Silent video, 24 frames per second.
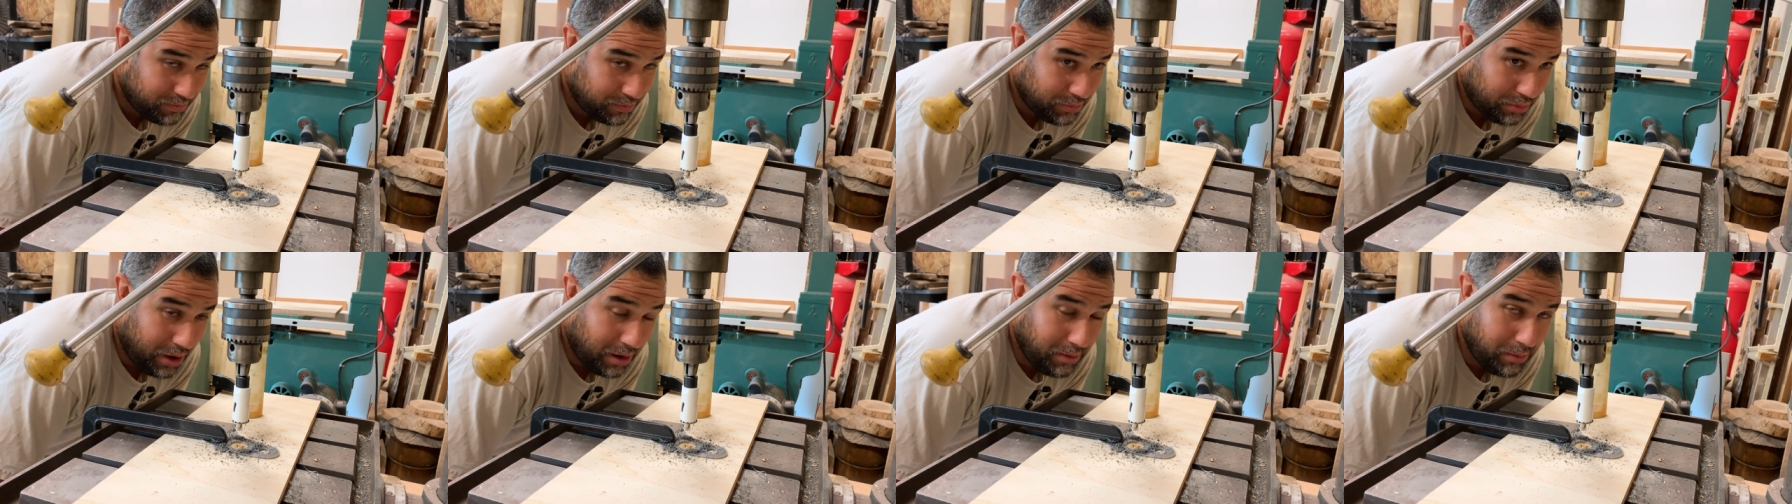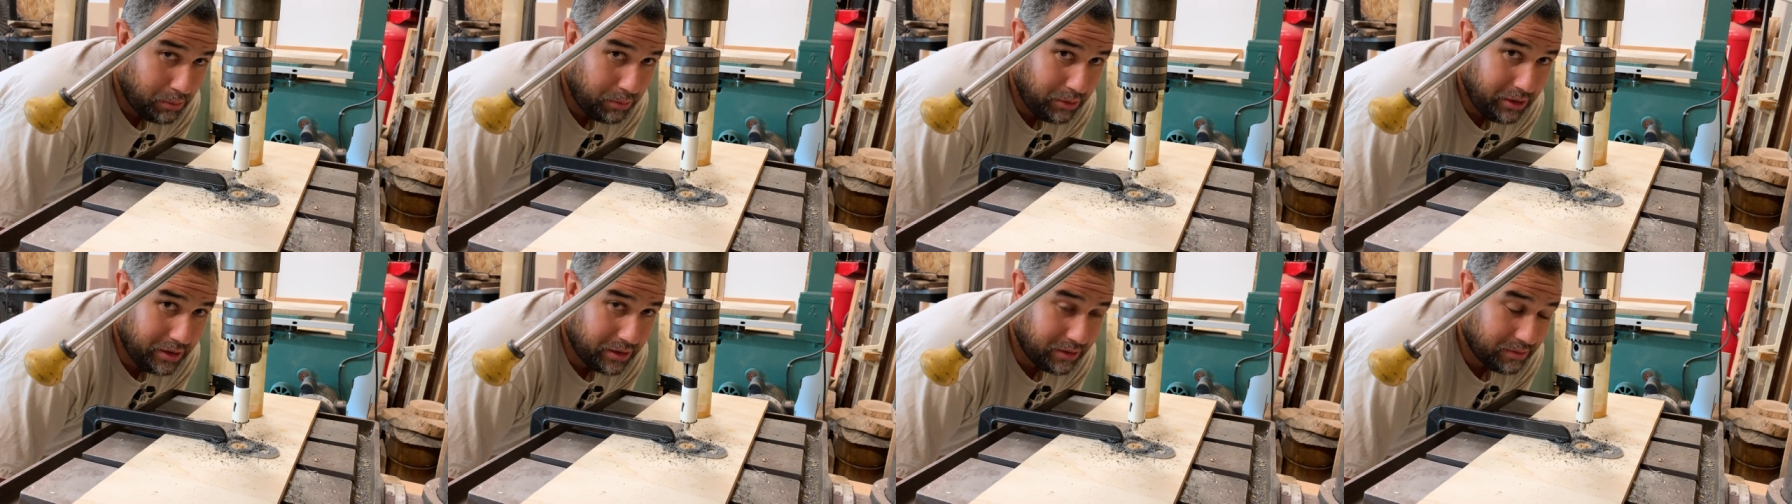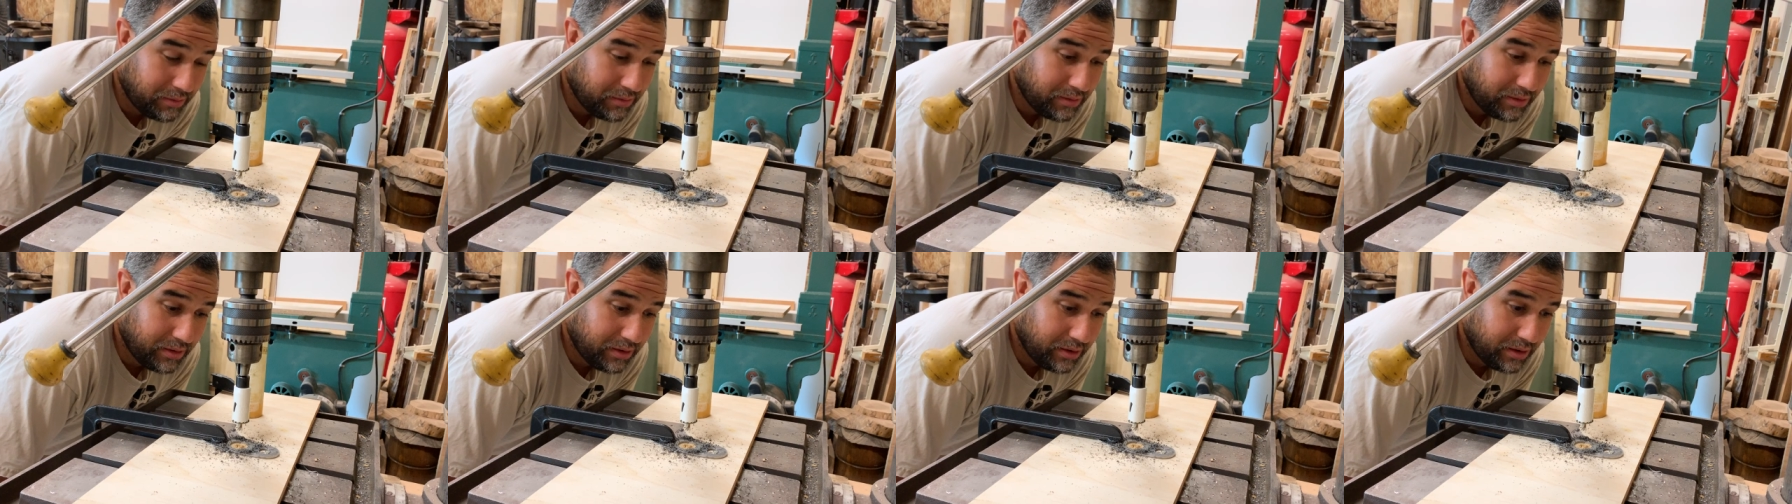probably.
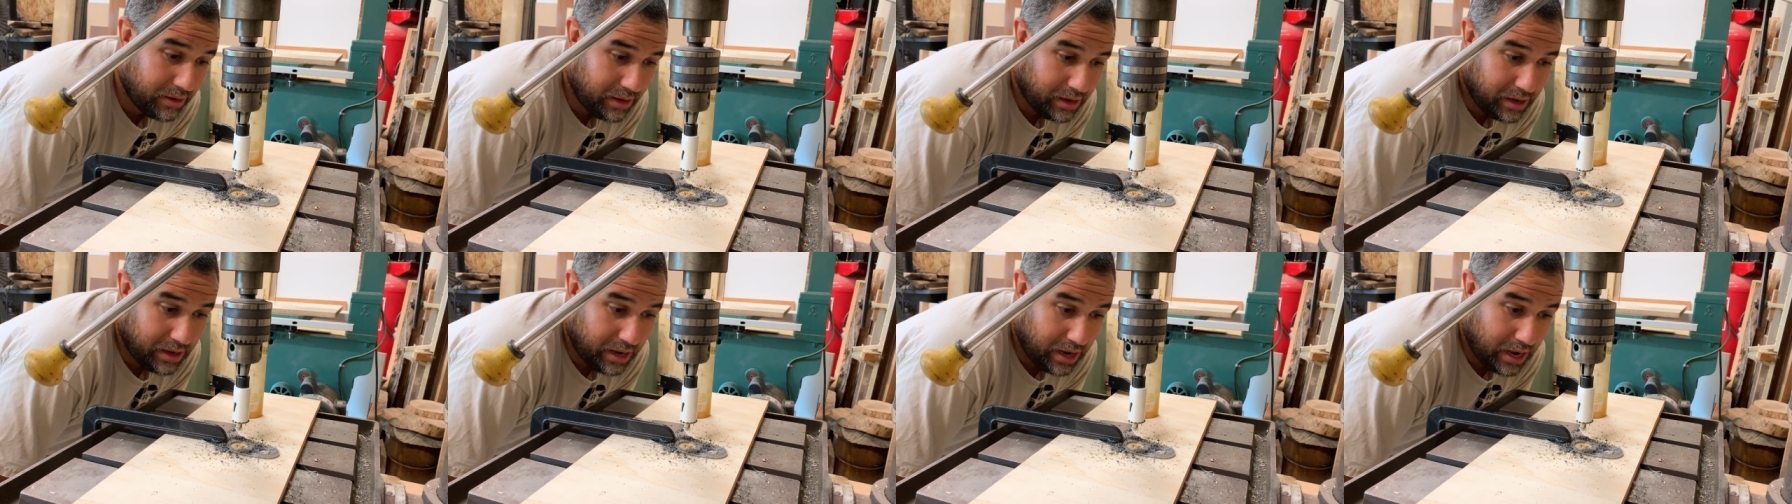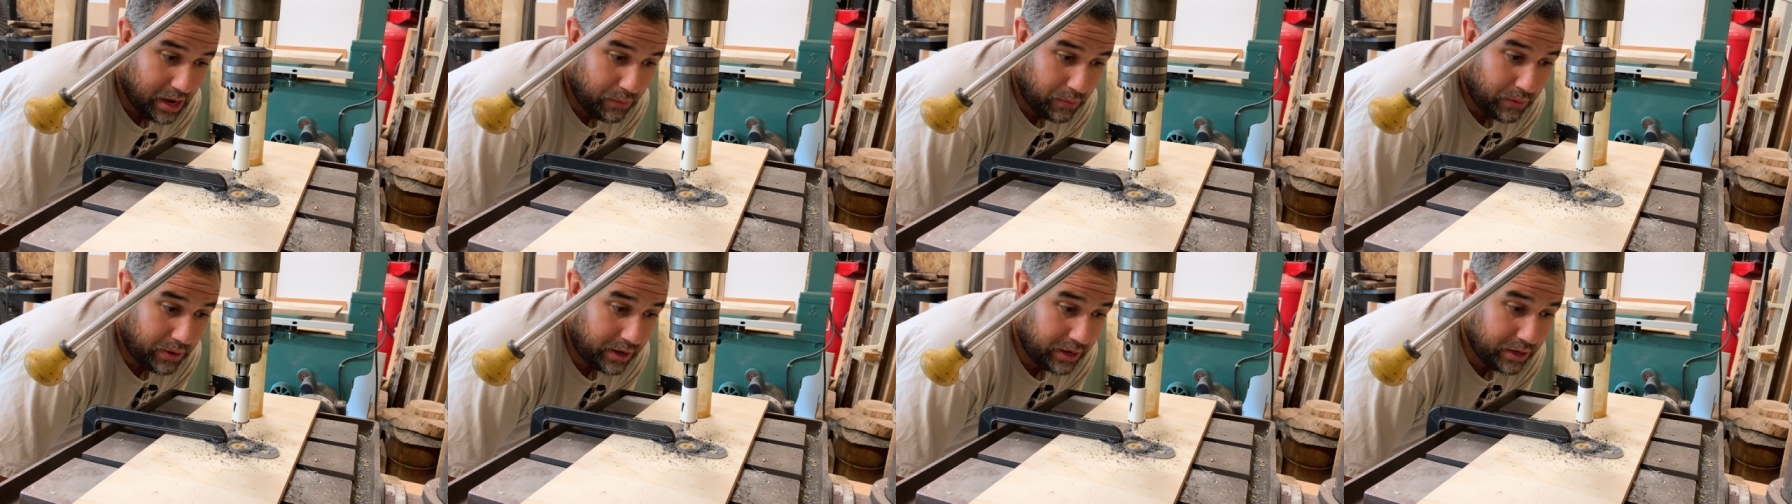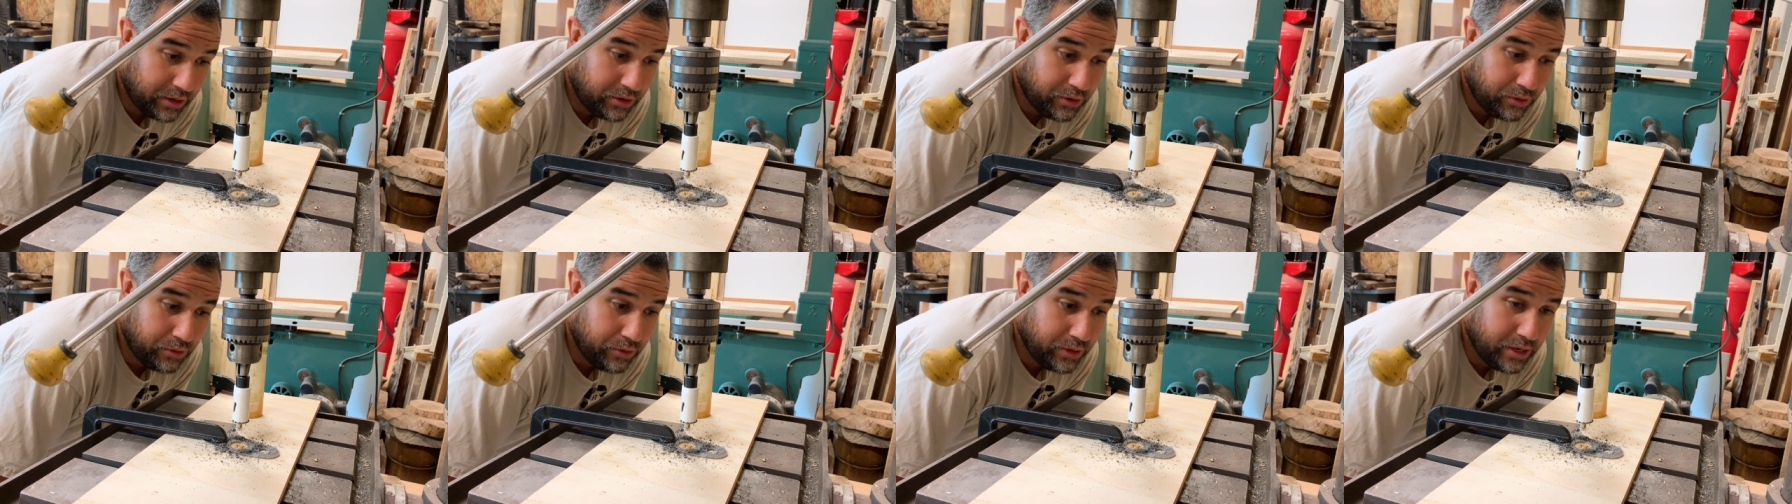And we're
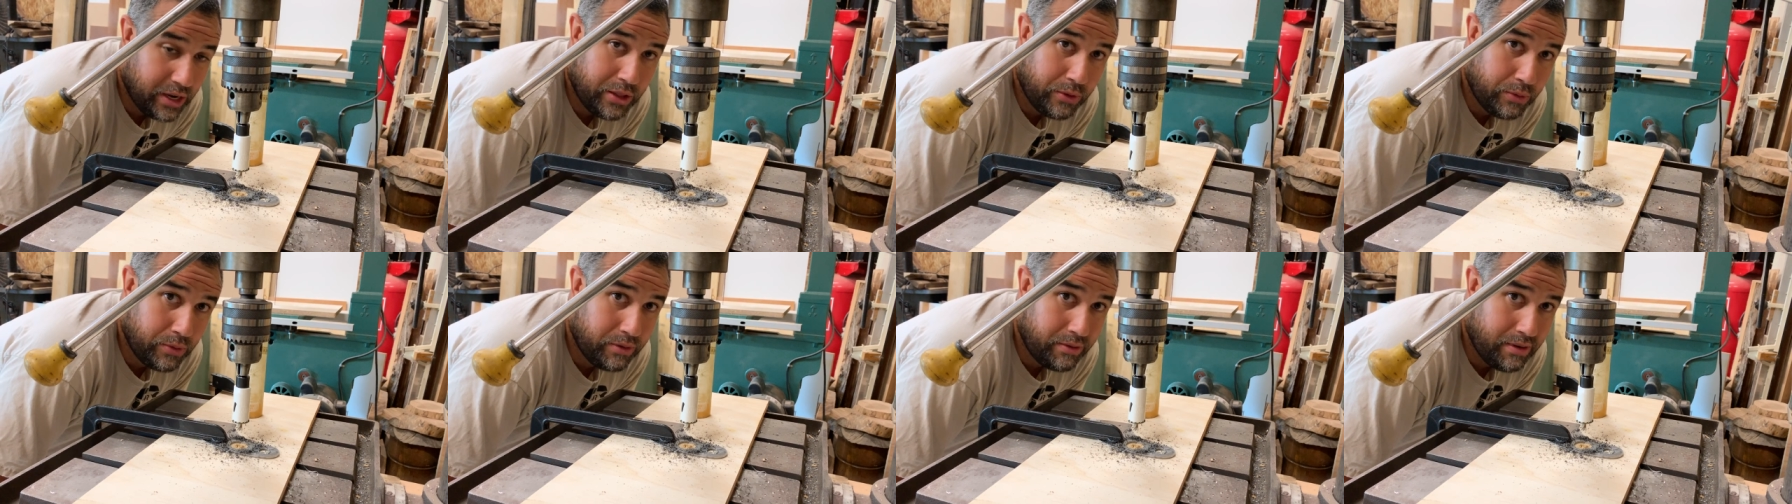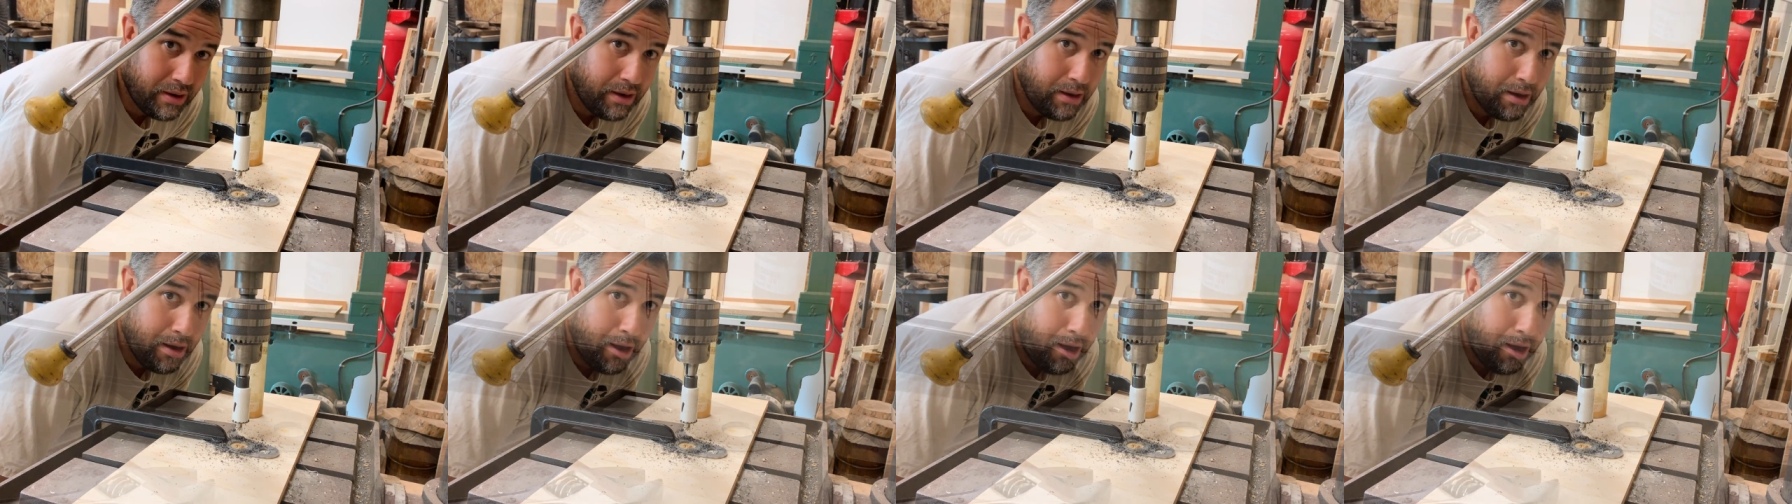gonna do another one right